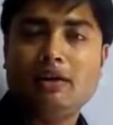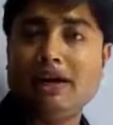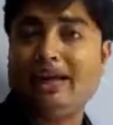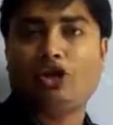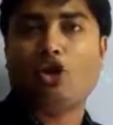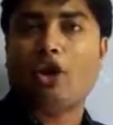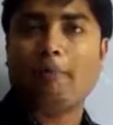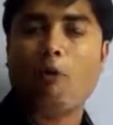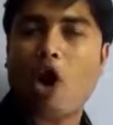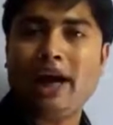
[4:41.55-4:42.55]
It is not a
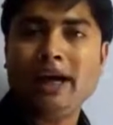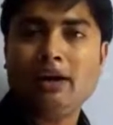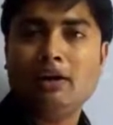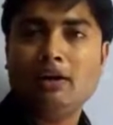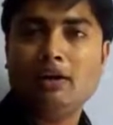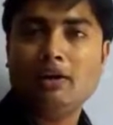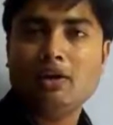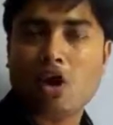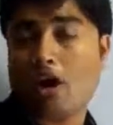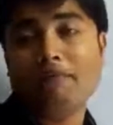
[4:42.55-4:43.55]
point.
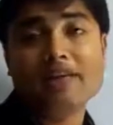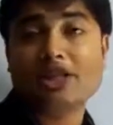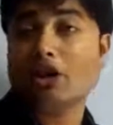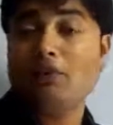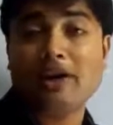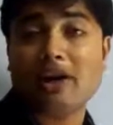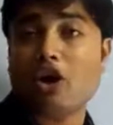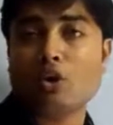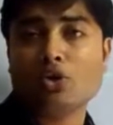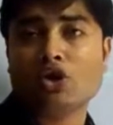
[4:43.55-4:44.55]
Obviously we
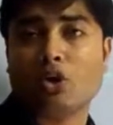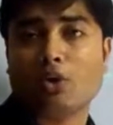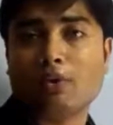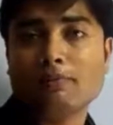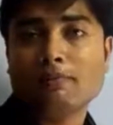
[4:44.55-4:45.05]
cannot do so,